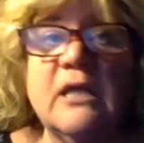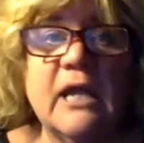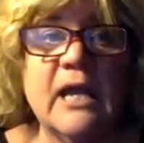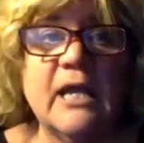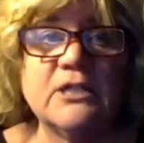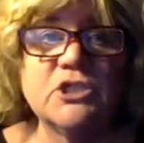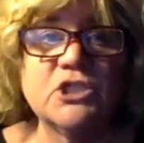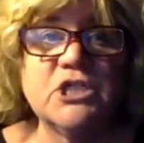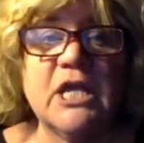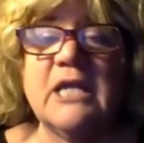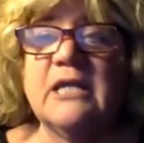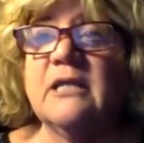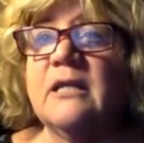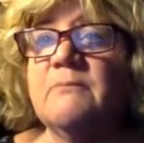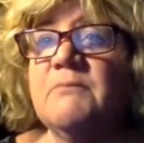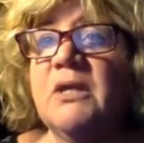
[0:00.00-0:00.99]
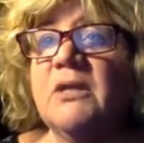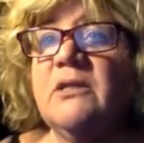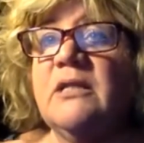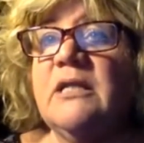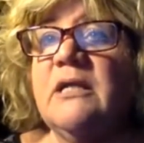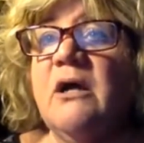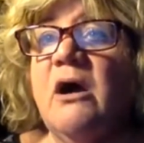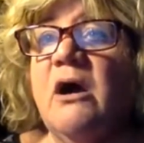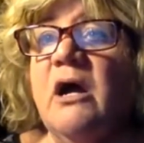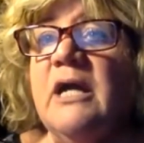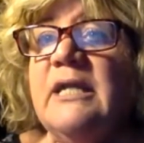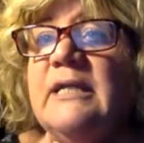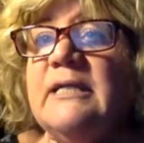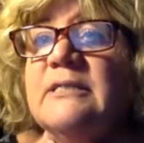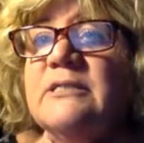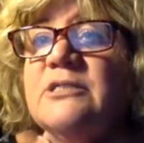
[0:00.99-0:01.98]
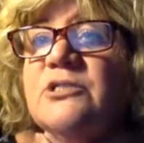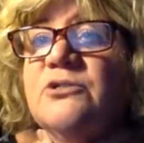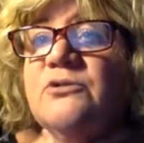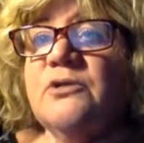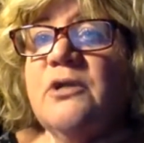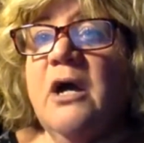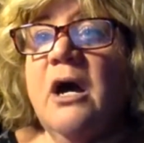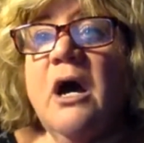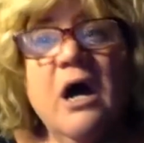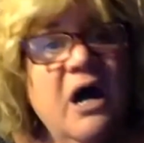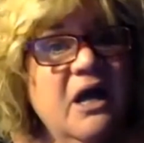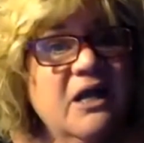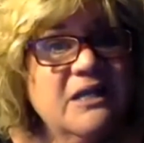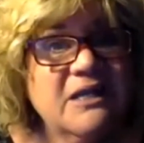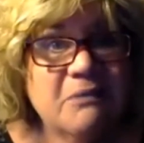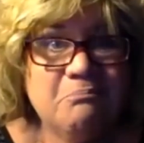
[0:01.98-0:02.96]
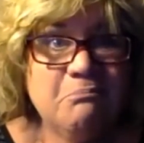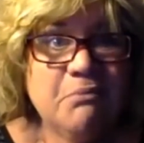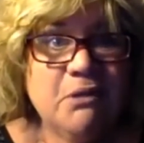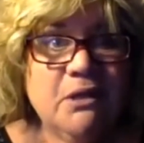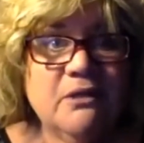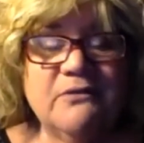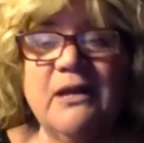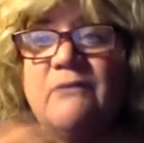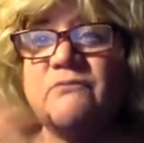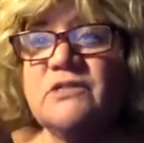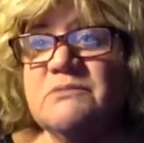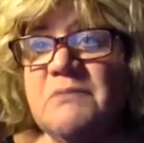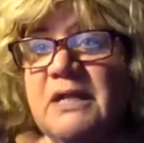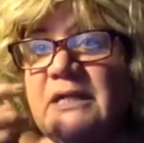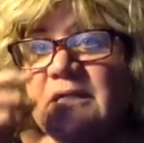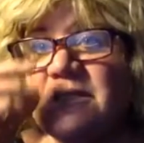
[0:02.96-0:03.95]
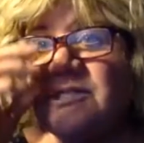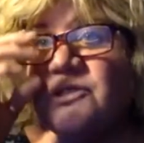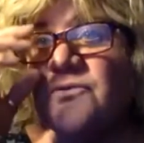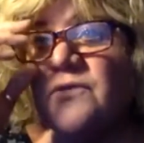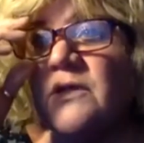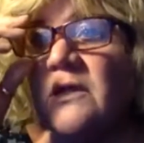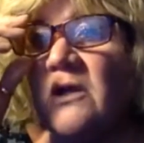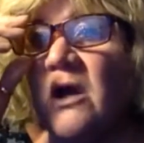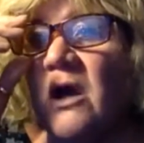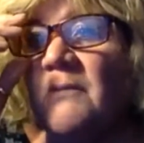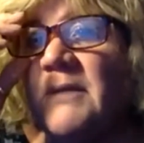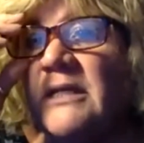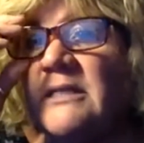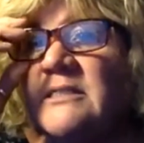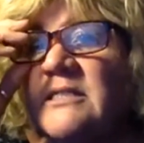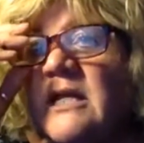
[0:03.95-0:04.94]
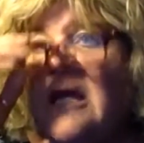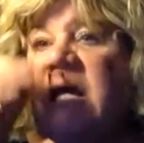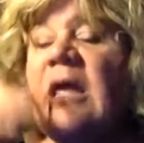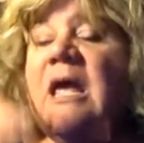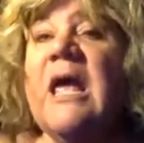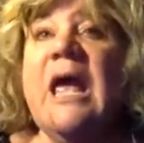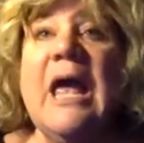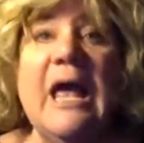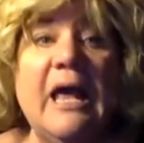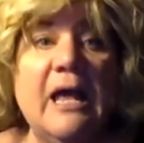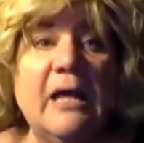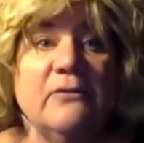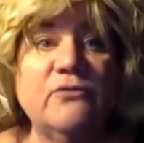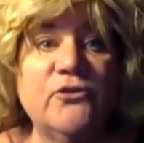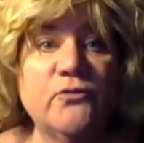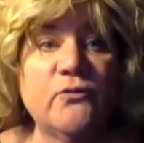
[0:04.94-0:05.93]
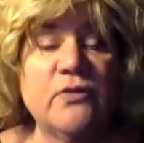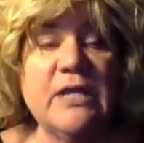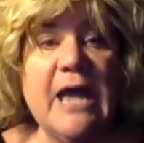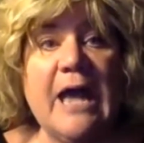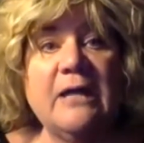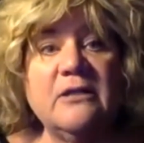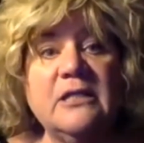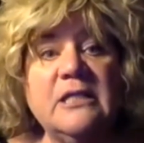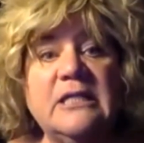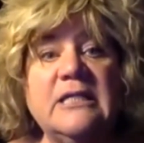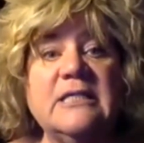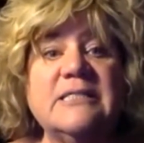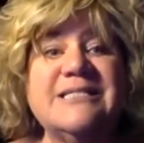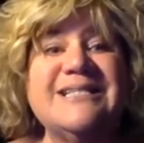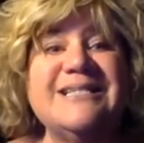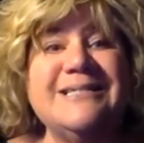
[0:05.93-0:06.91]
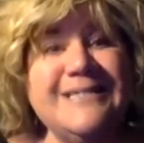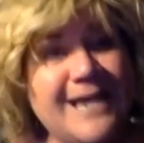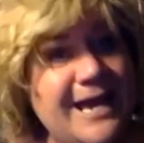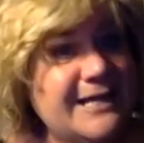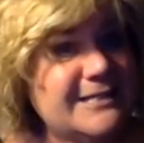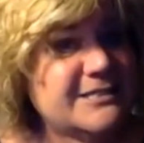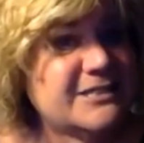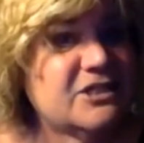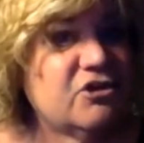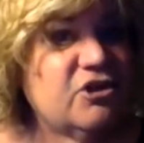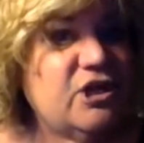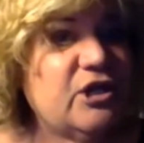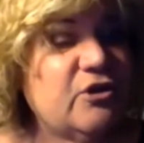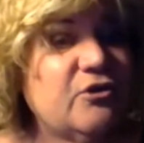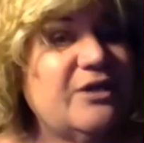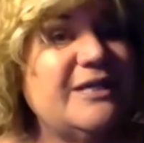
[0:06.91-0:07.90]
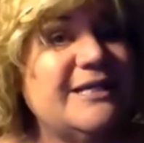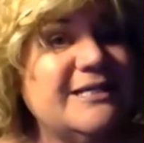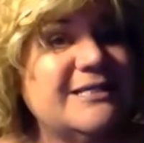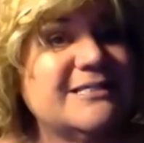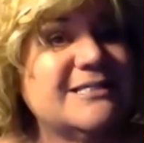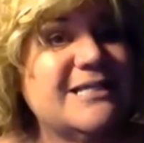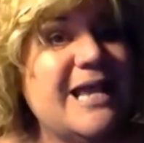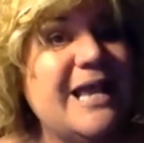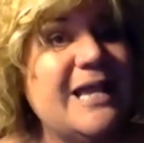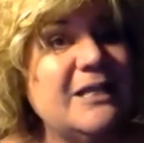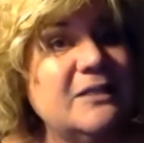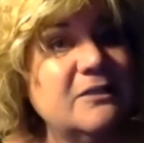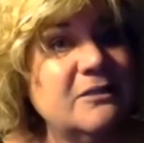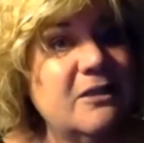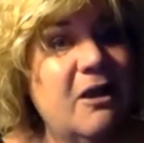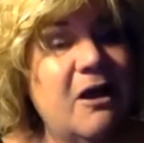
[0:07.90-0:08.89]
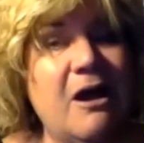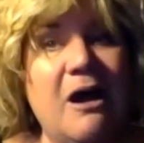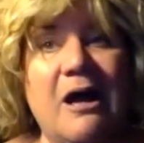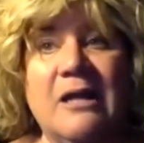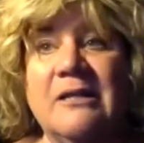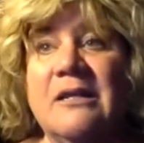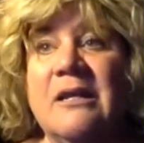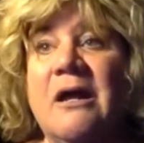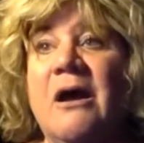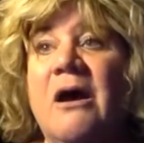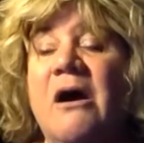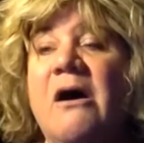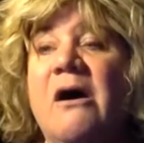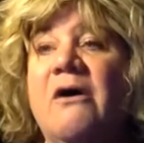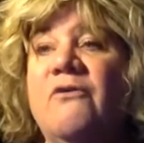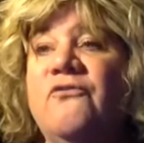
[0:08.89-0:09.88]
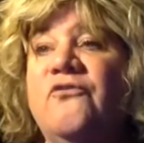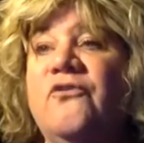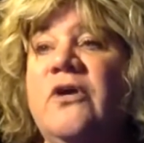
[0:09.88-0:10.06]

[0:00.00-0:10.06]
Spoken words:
agitated. Melanie, I answered, yep, that was my answer in the comments. And the reality is, yes, there is a lot of